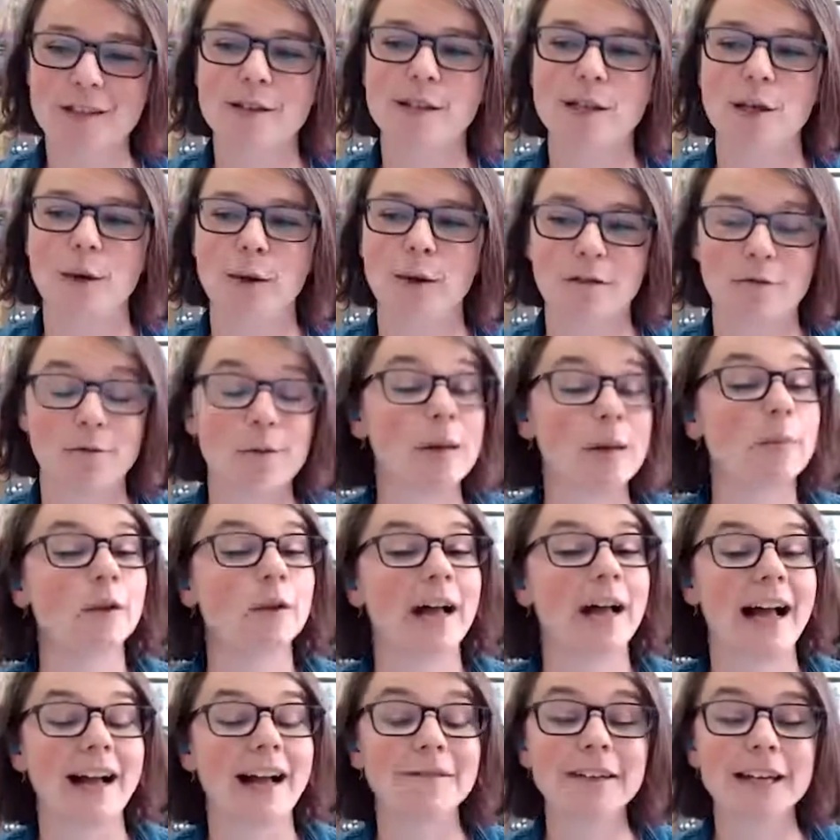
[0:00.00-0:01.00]
So if people
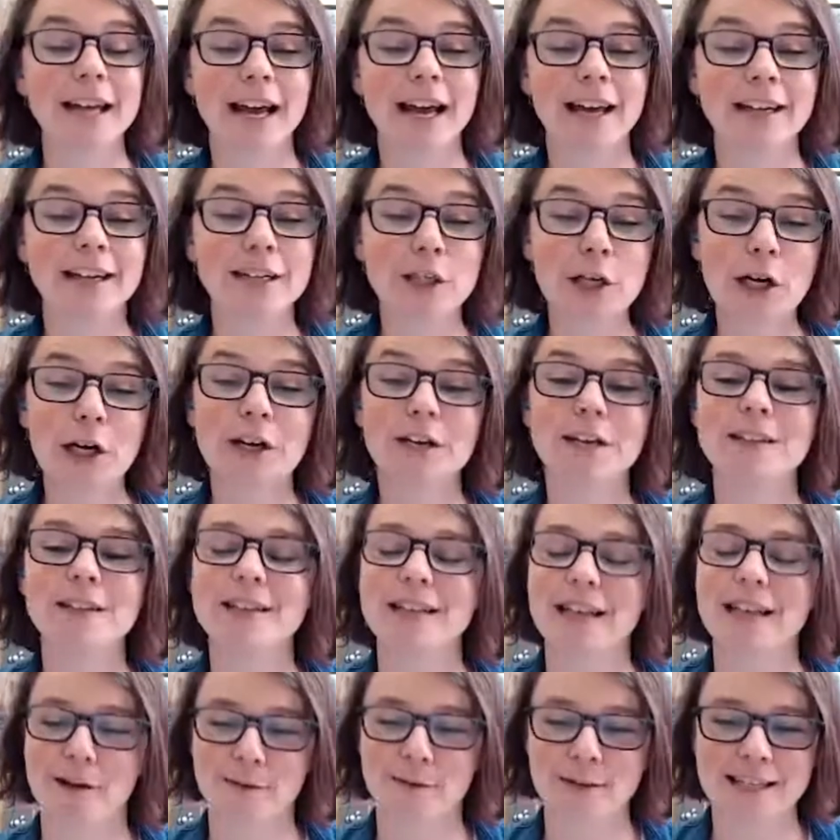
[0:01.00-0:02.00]
haven't added cards,
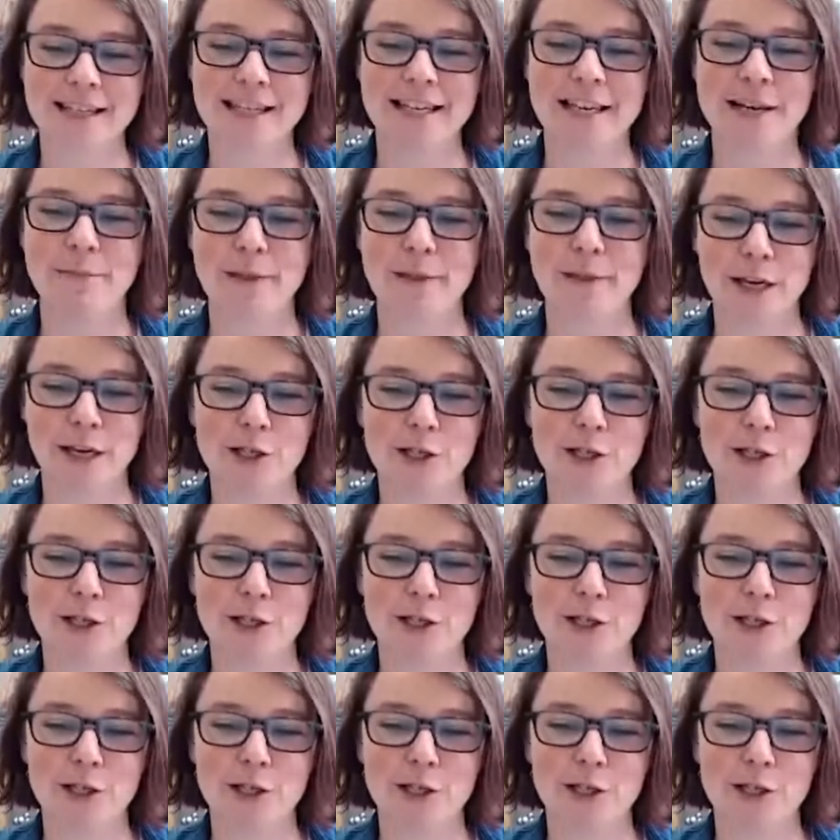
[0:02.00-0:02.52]
I would say make sure